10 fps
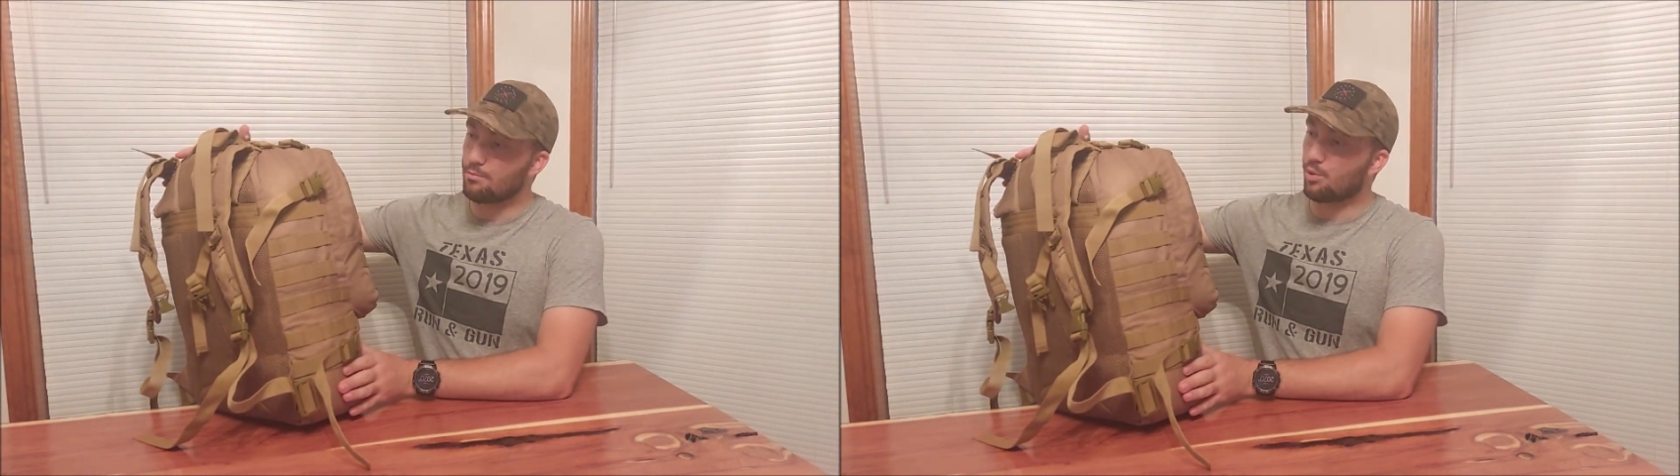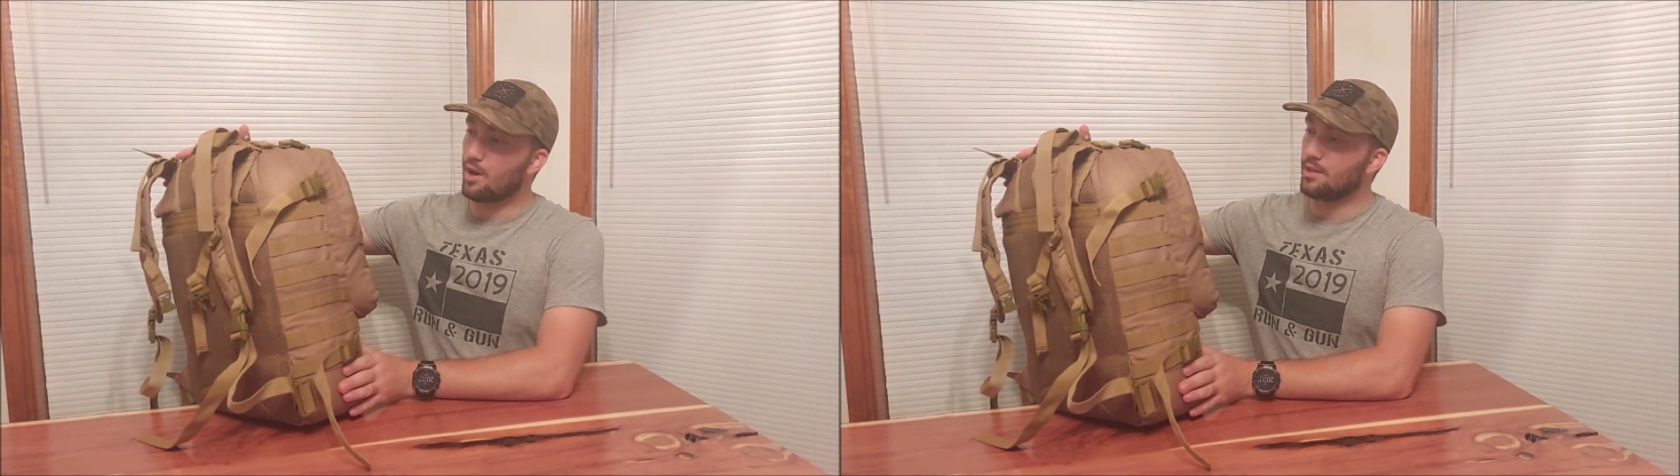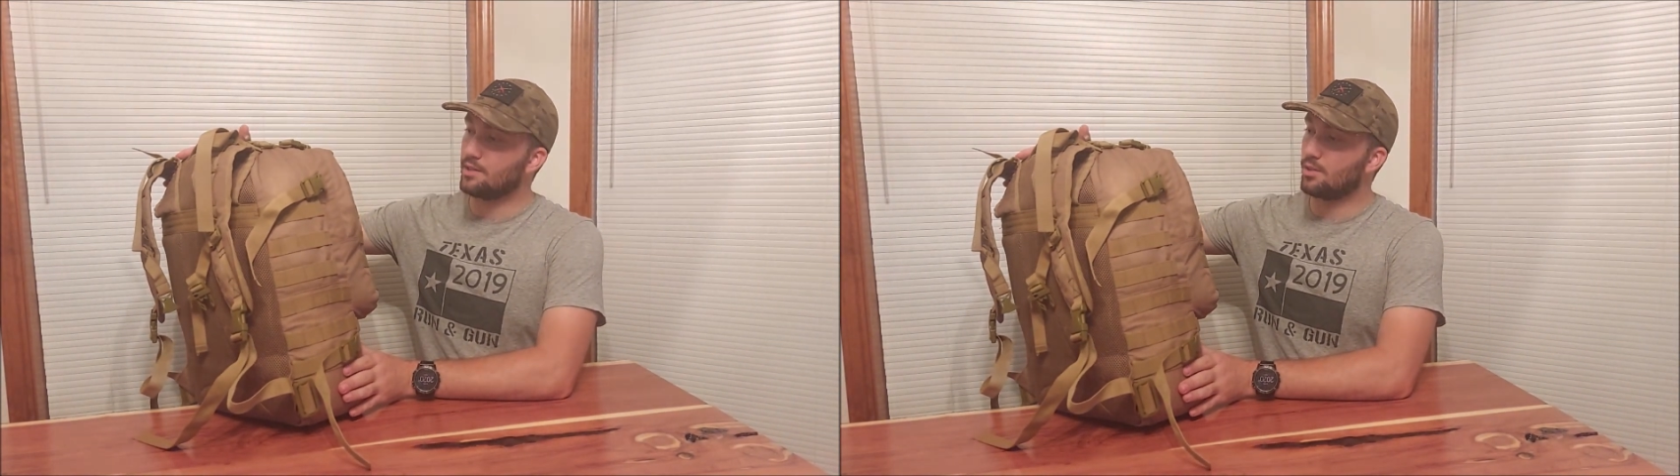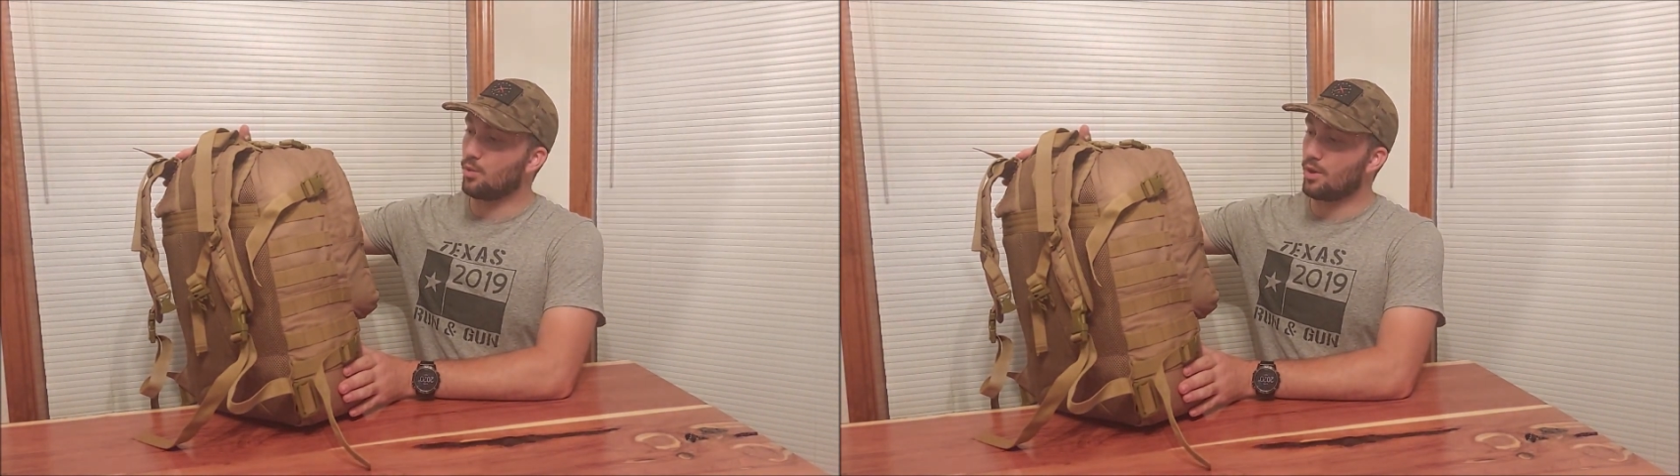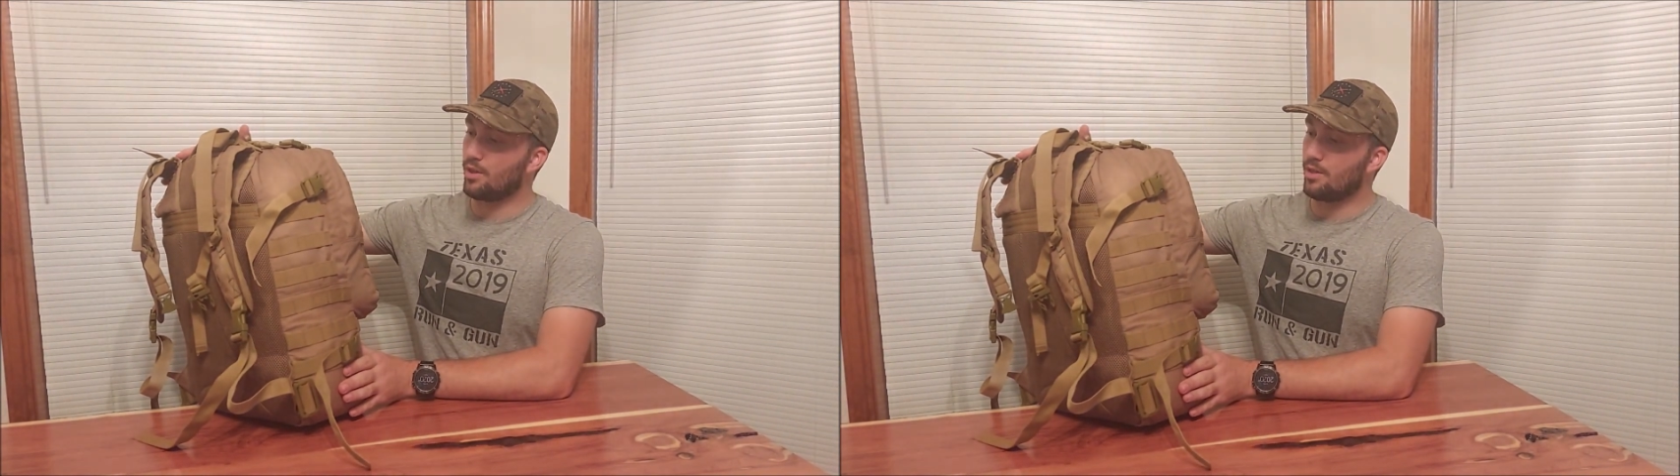impressed
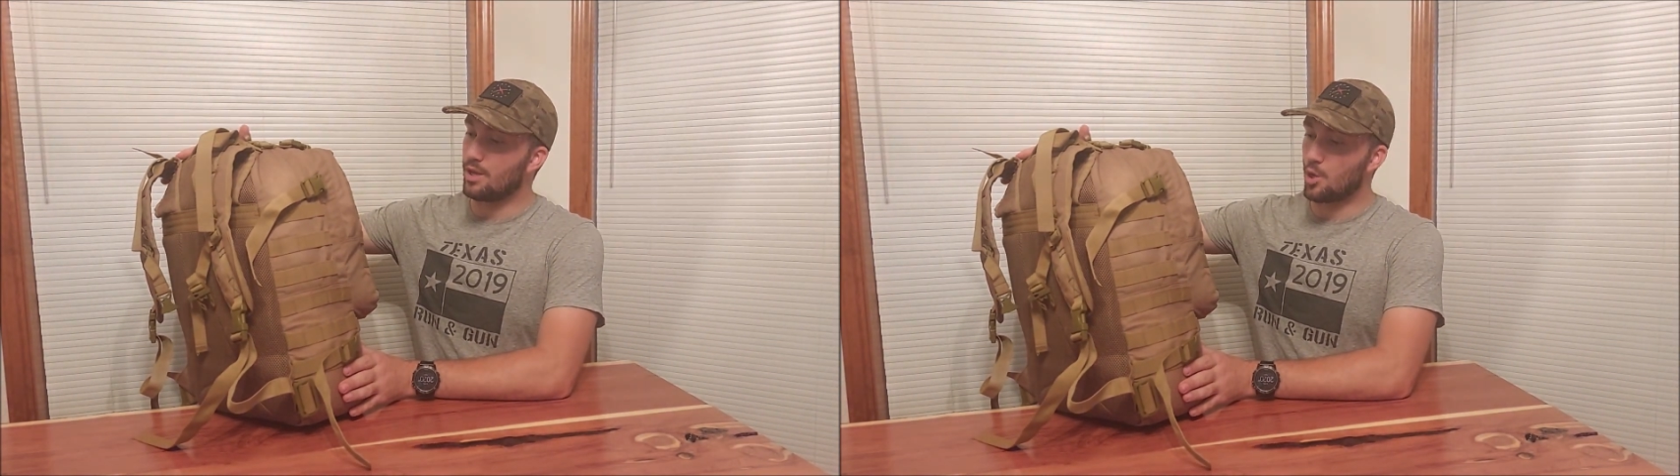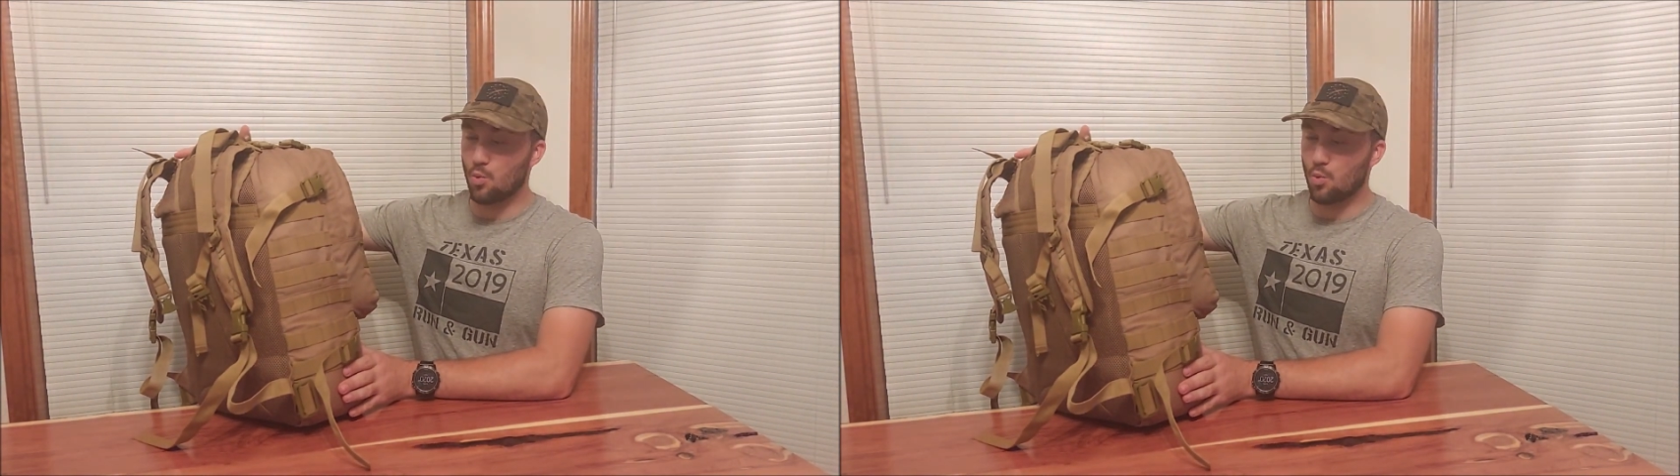with the